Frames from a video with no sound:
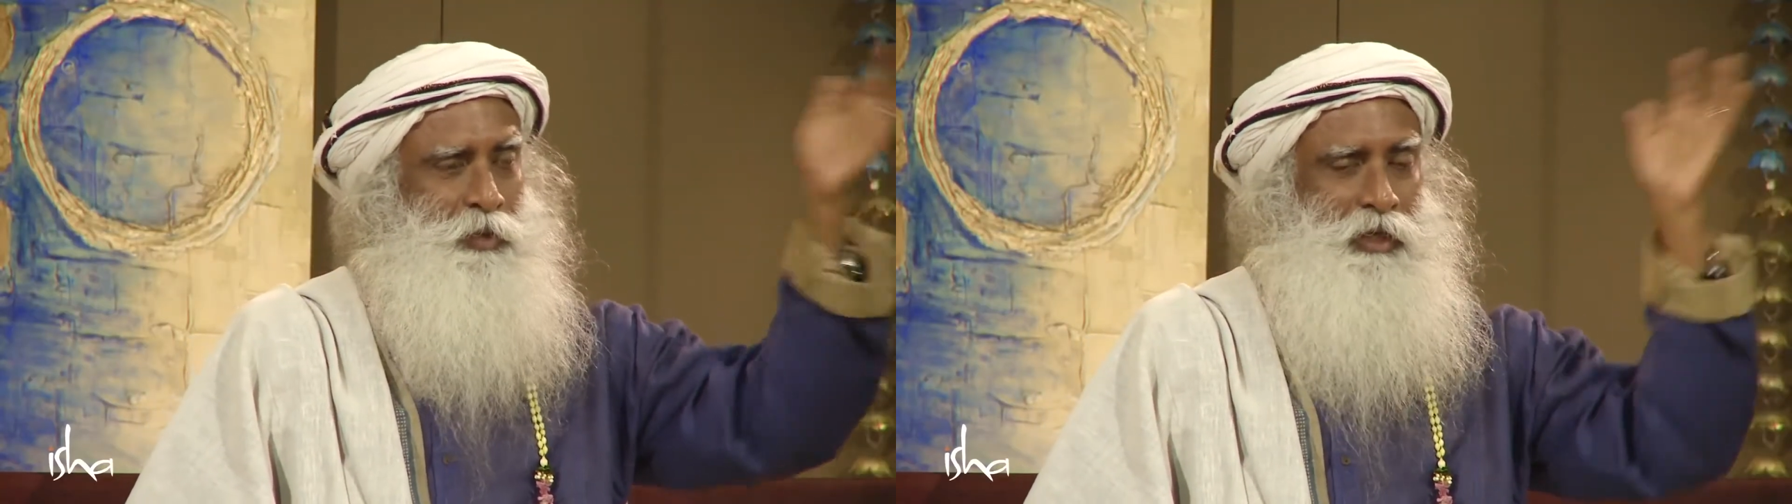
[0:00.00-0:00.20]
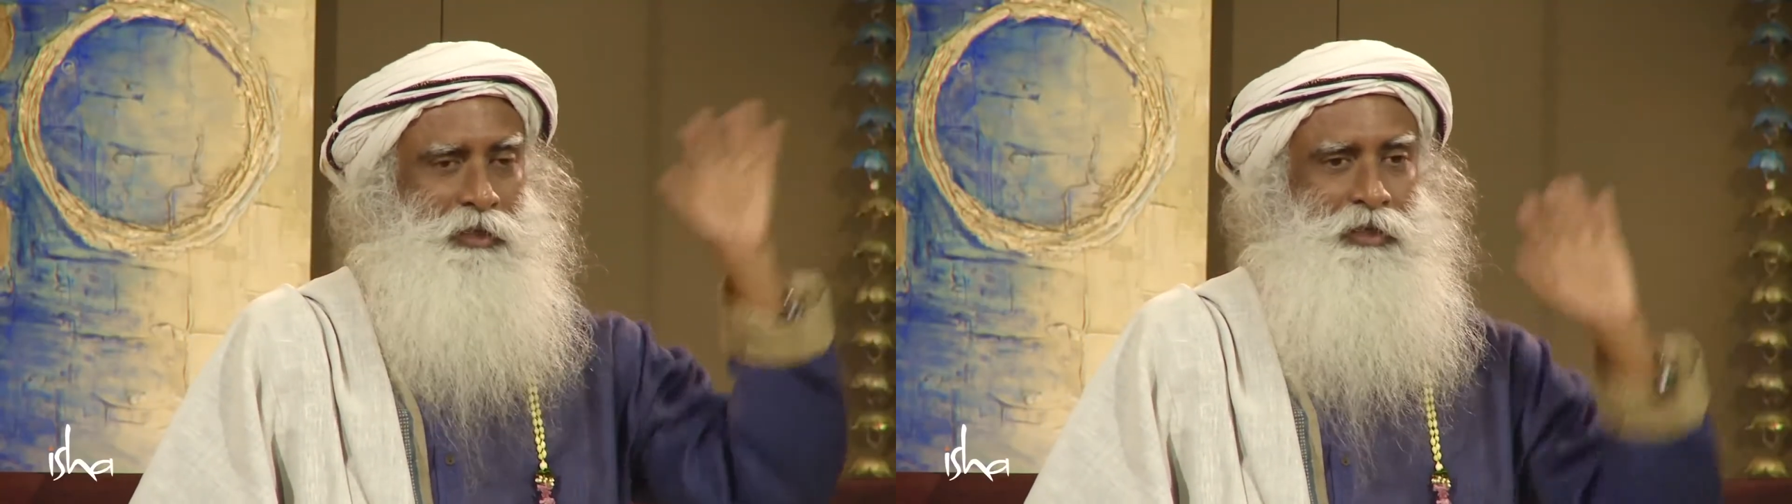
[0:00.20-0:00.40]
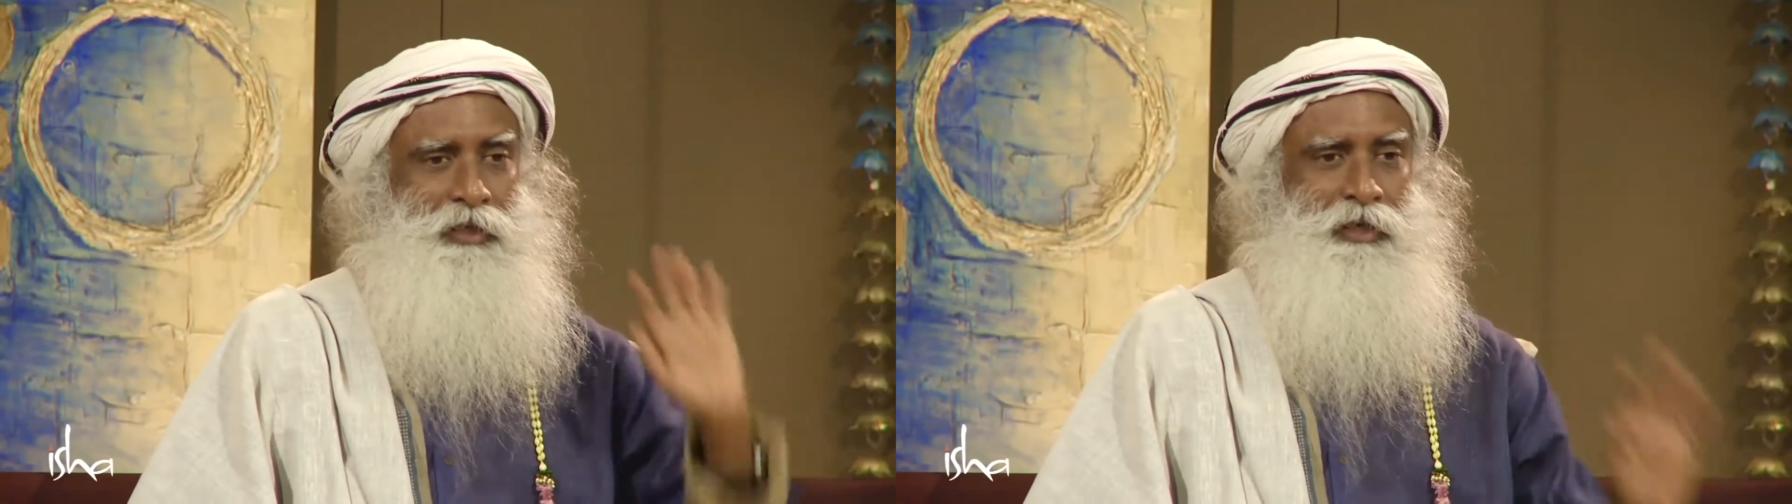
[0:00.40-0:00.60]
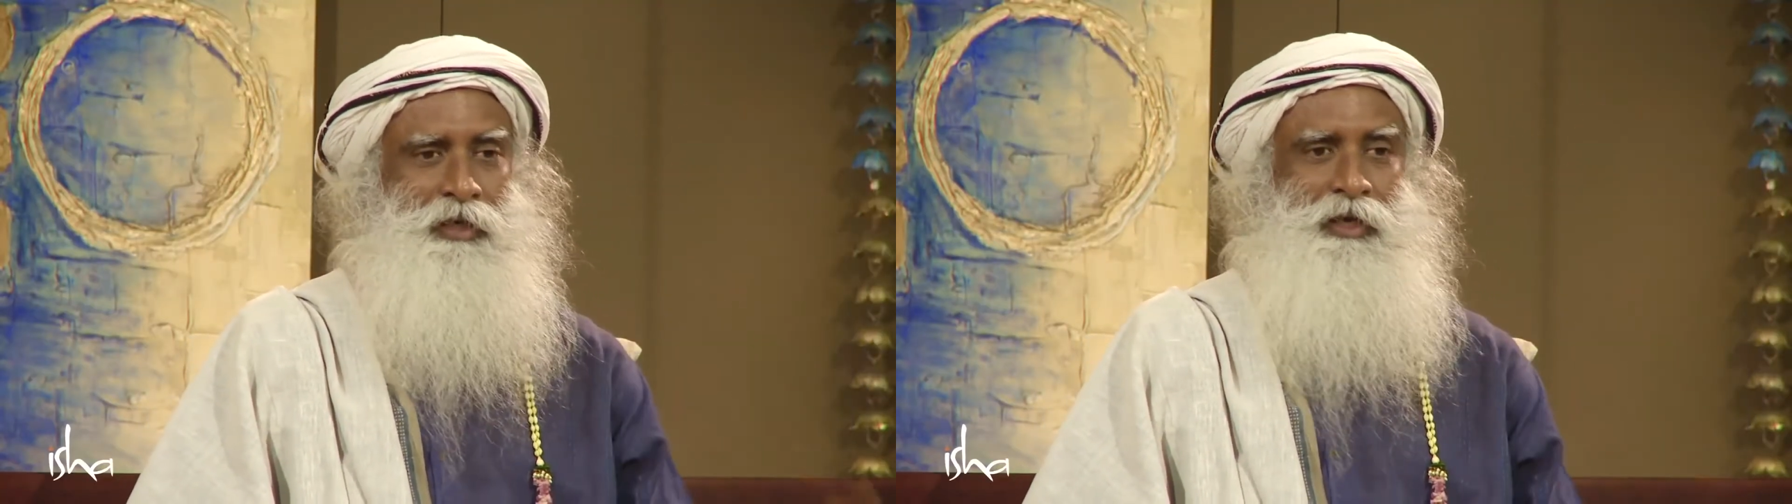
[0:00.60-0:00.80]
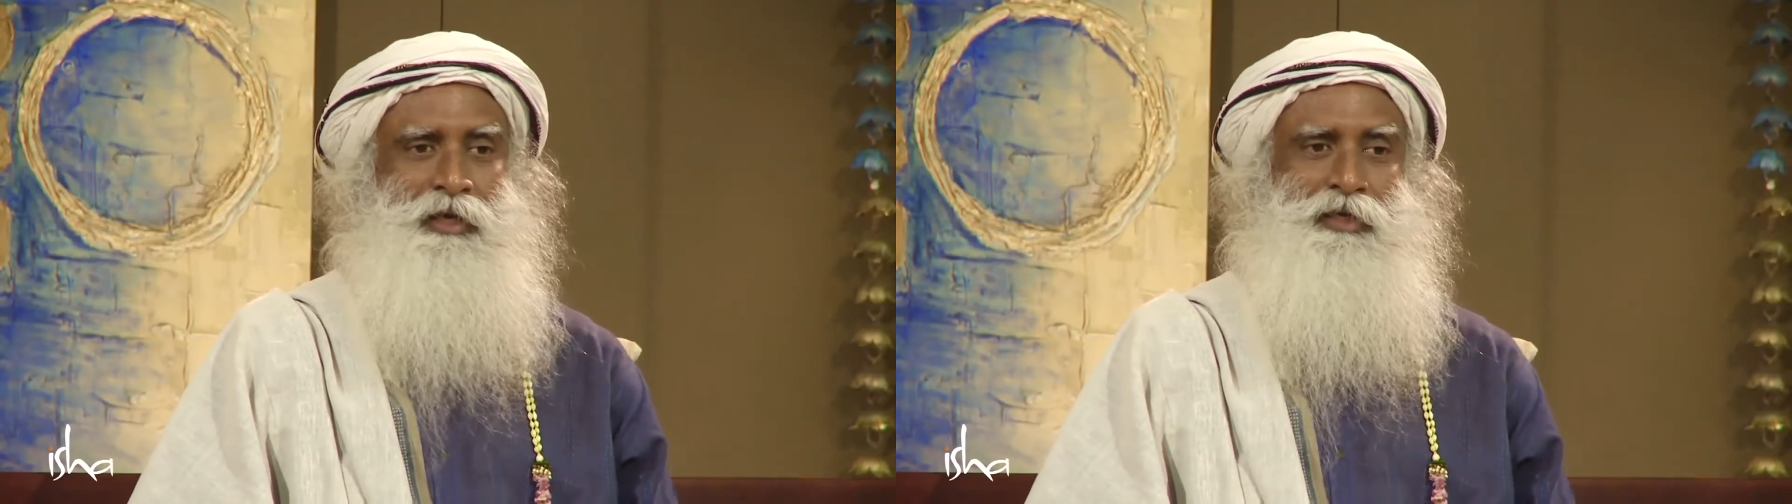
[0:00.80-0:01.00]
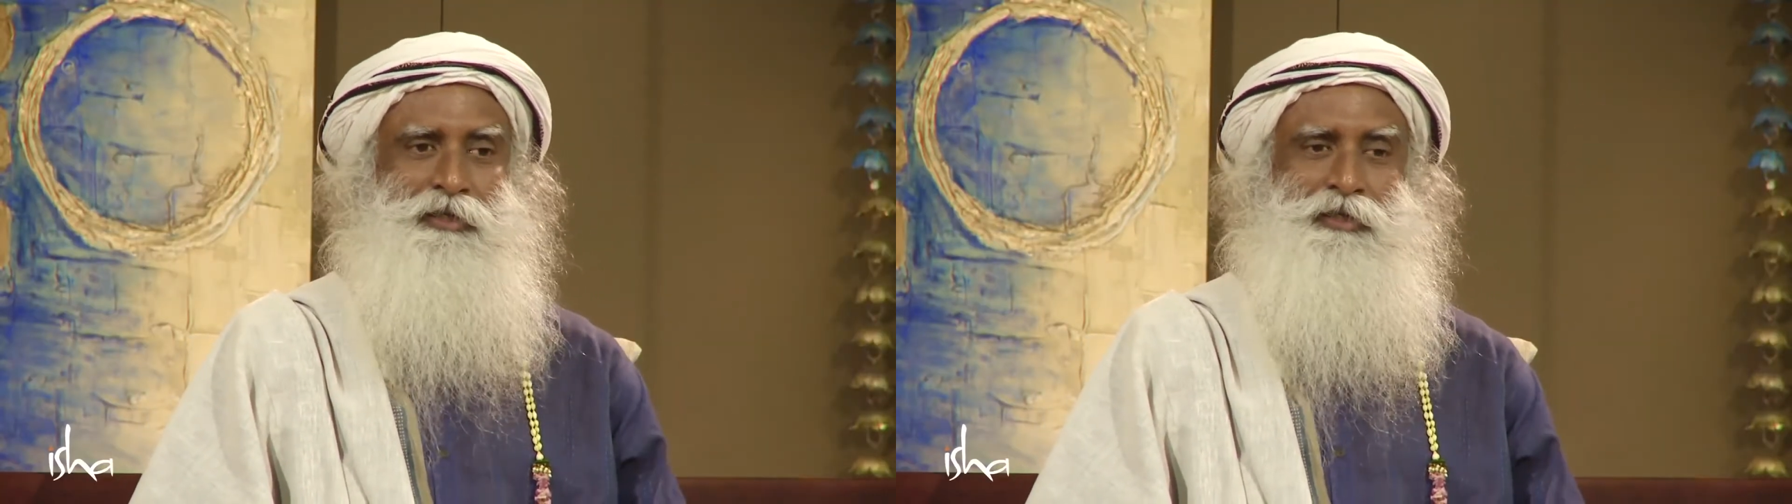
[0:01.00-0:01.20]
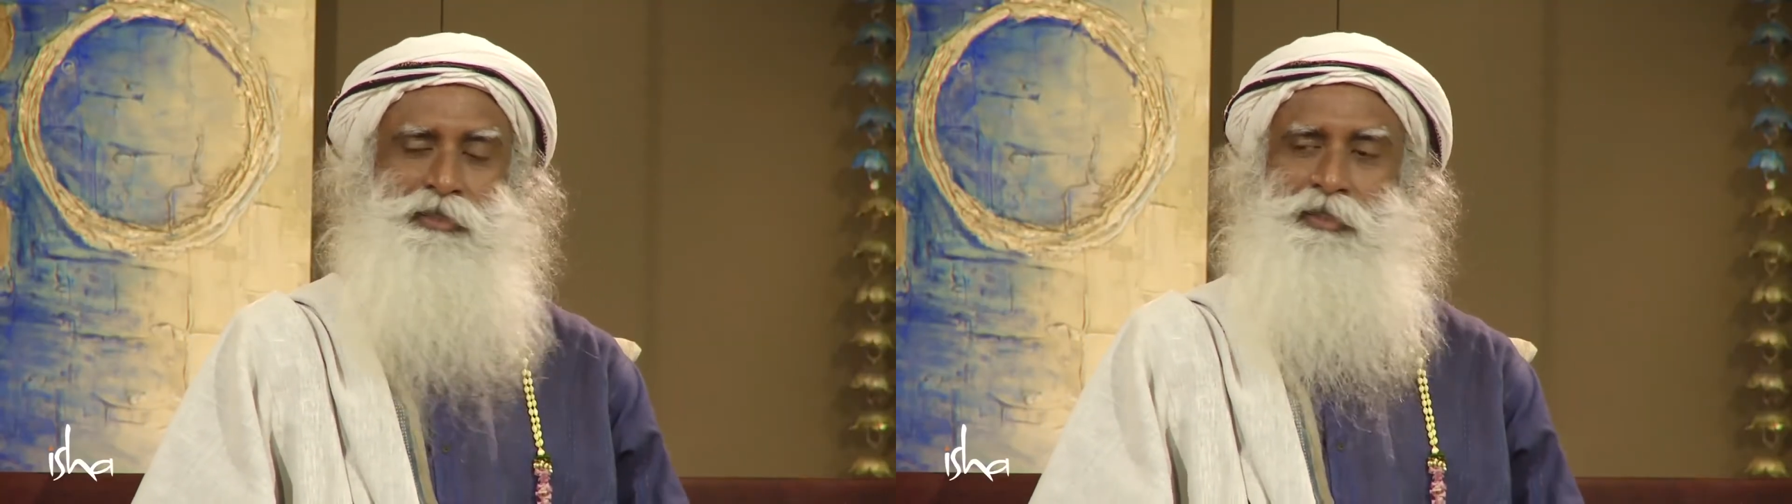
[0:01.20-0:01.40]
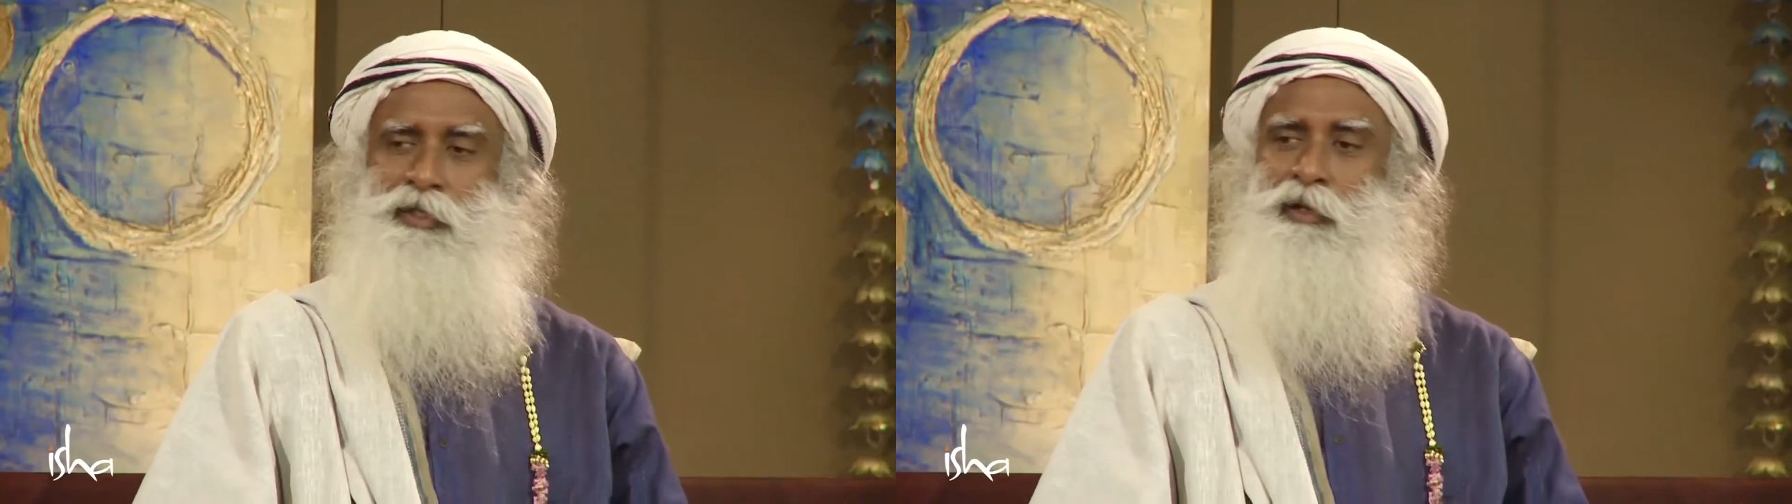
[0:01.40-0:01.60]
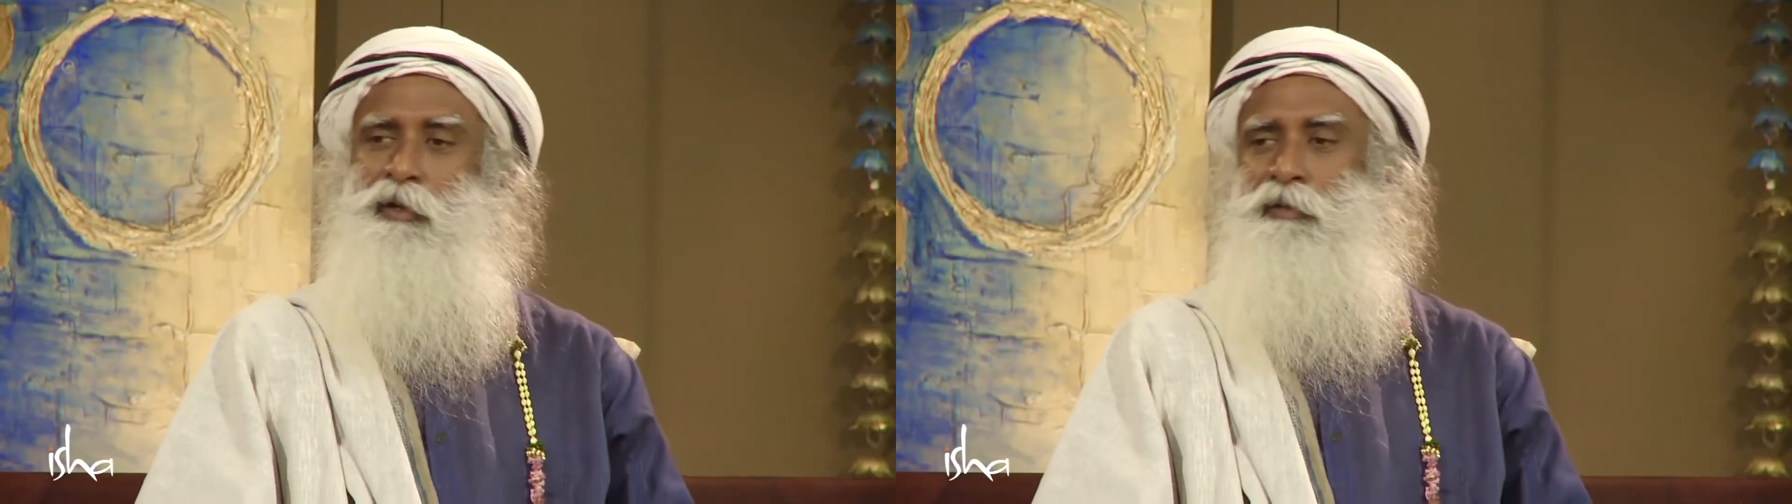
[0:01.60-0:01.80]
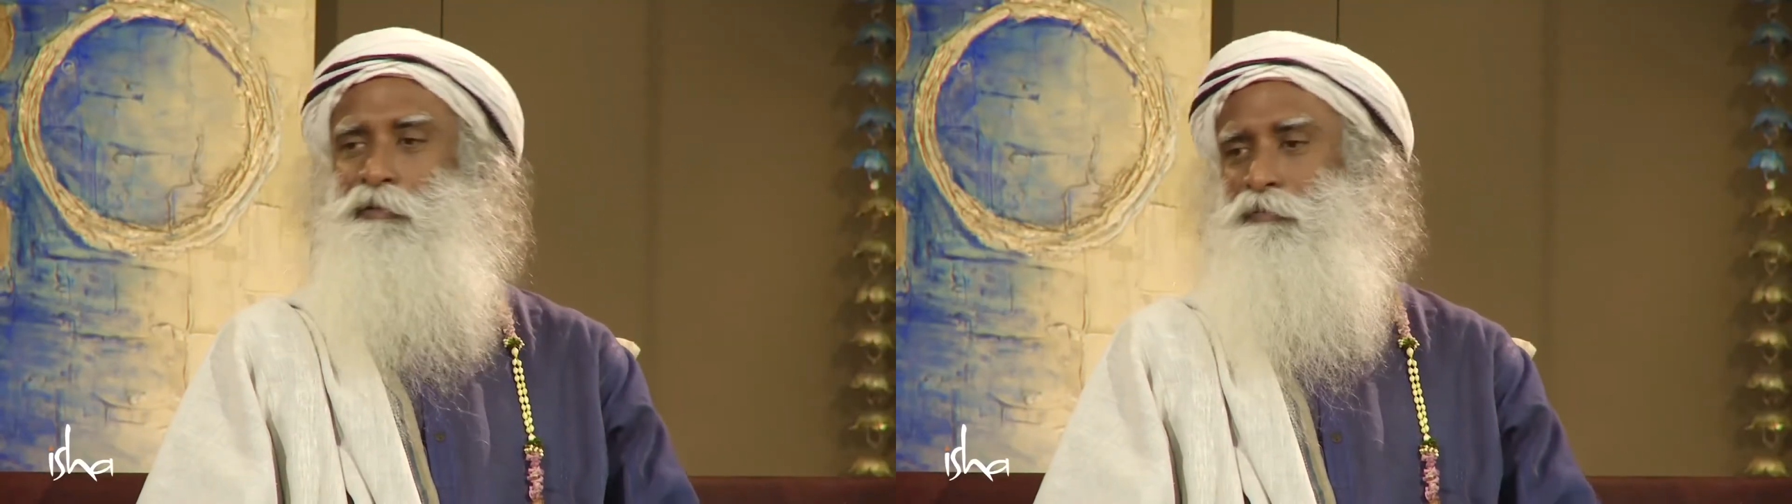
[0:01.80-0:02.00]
brother and a sister-in-law.